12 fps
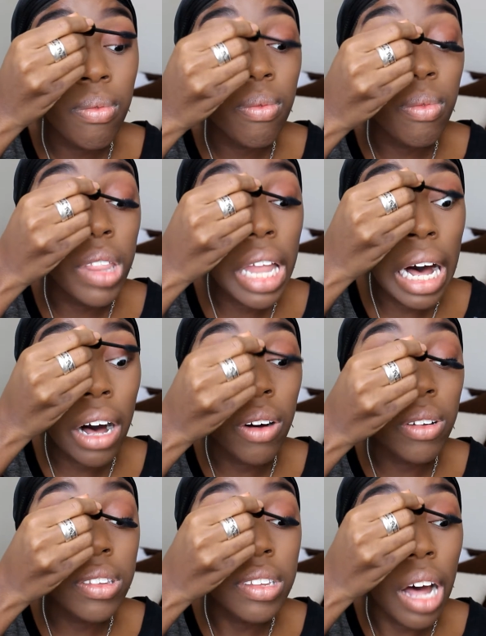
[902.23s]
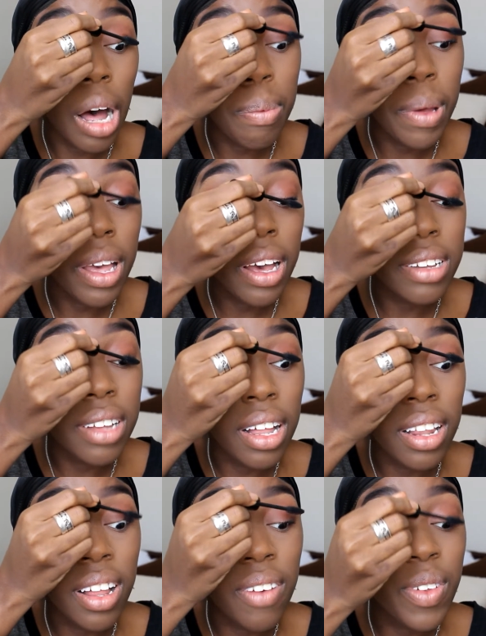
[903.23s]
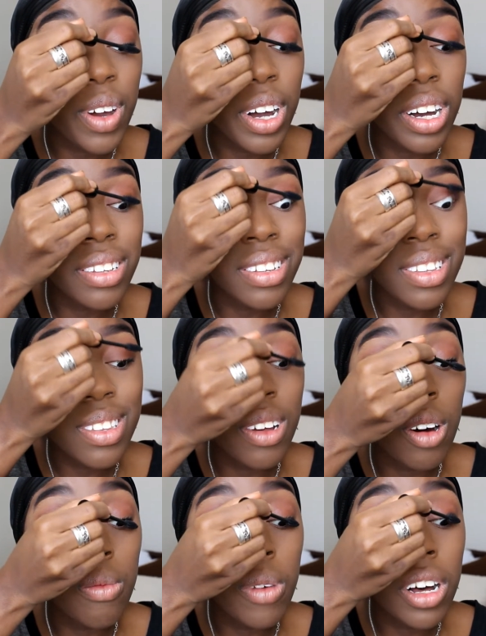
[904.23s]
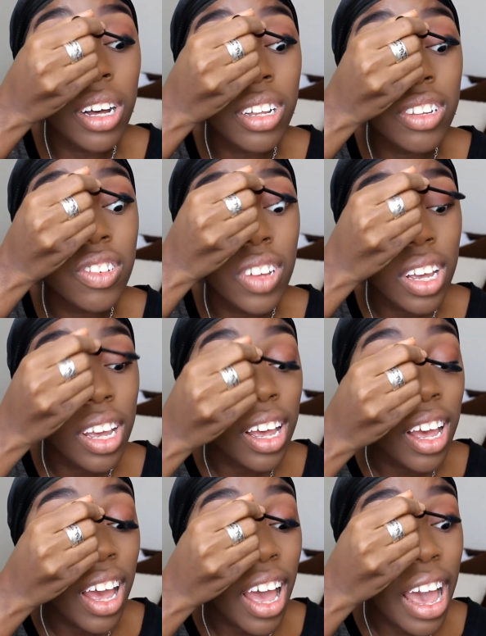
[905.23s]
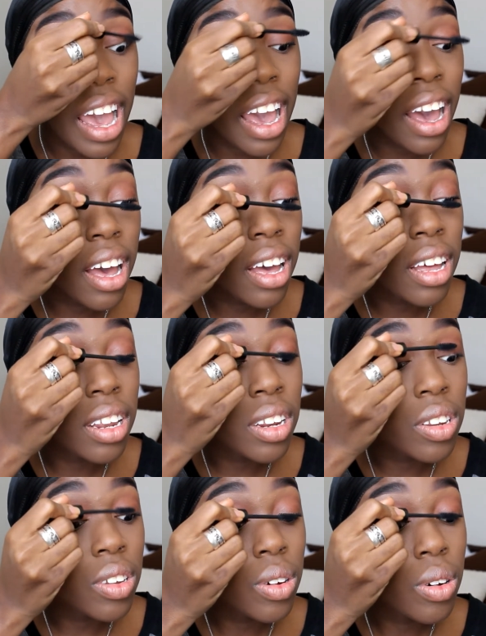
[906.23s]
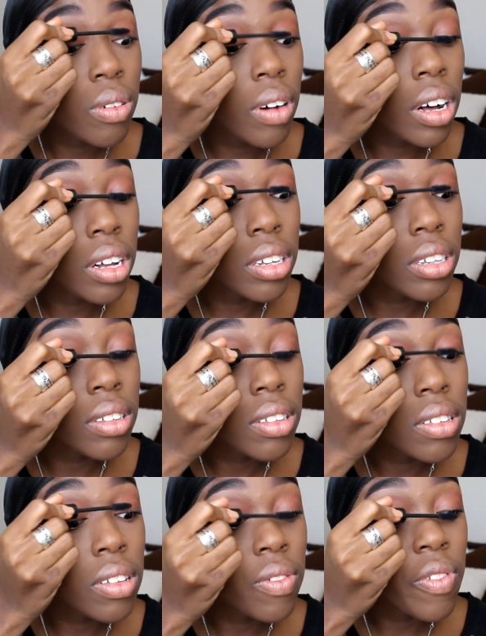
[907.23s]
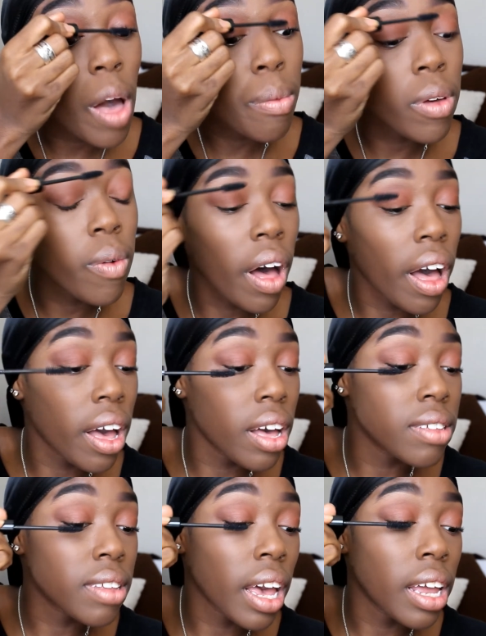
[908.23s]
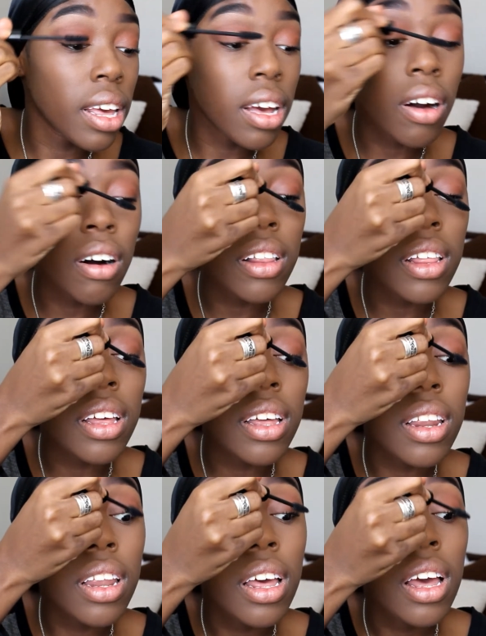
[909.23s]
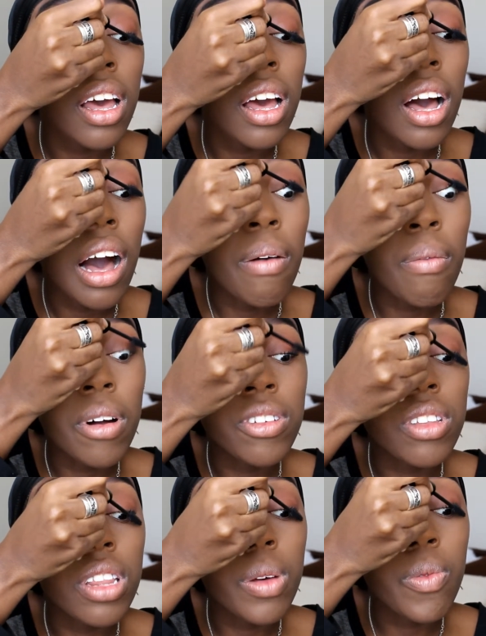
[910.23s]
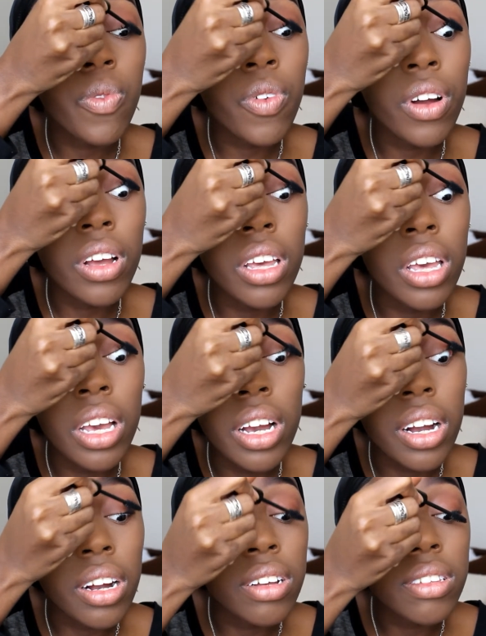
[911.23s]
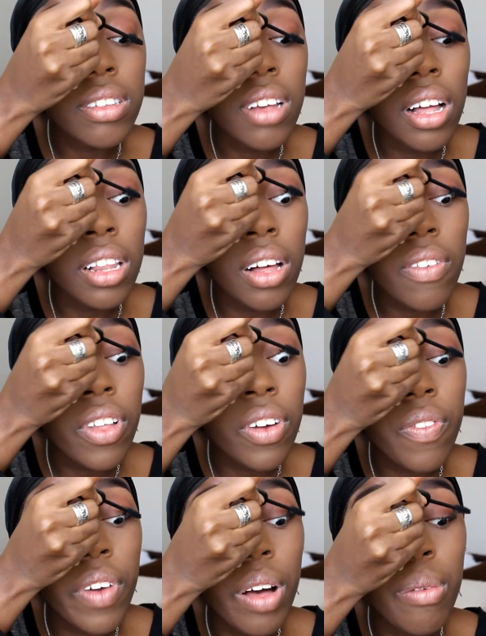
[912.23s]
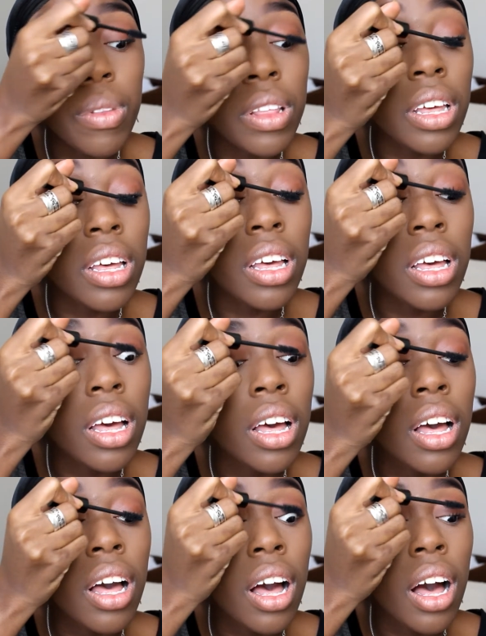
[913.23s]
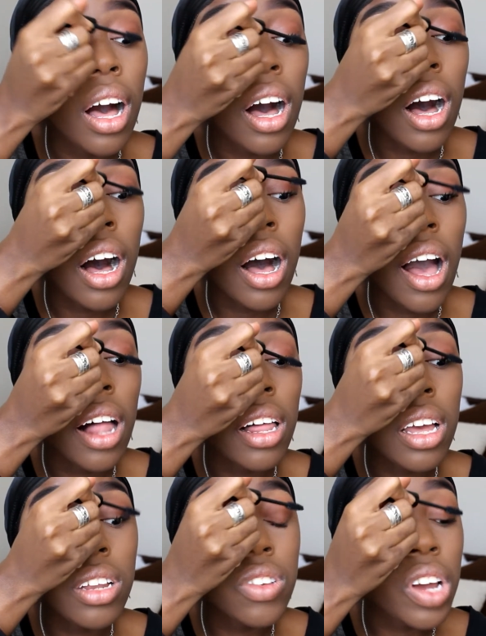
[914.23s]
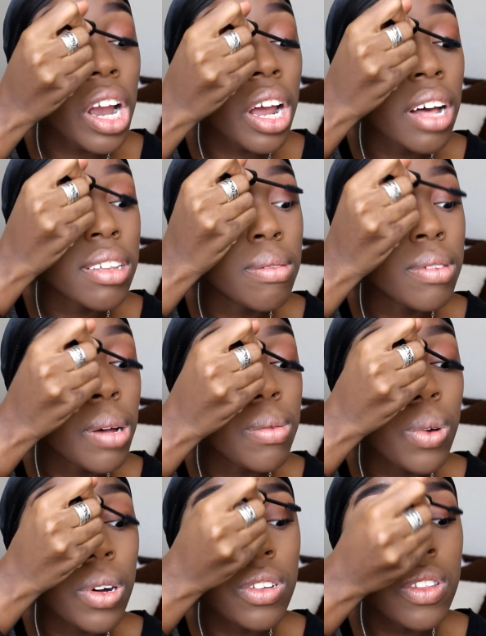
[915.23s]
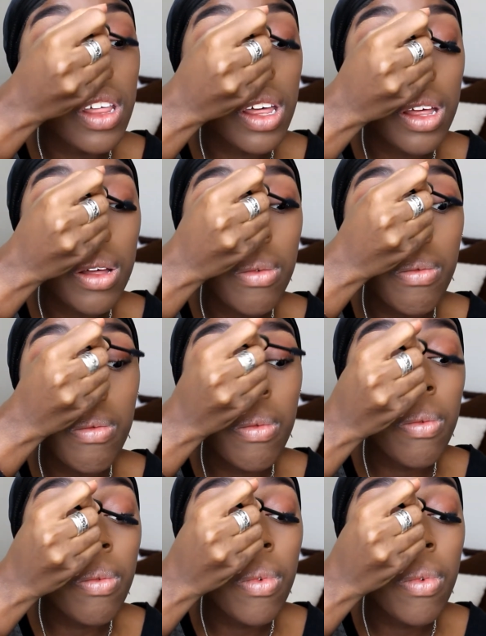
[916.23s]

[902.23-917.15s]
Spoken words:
without stopping because I love their content so much. And who else? Family wise, Katie and Colin, I'm watching them for years. I love their family. Ellie and Jared, I sometimes watch them.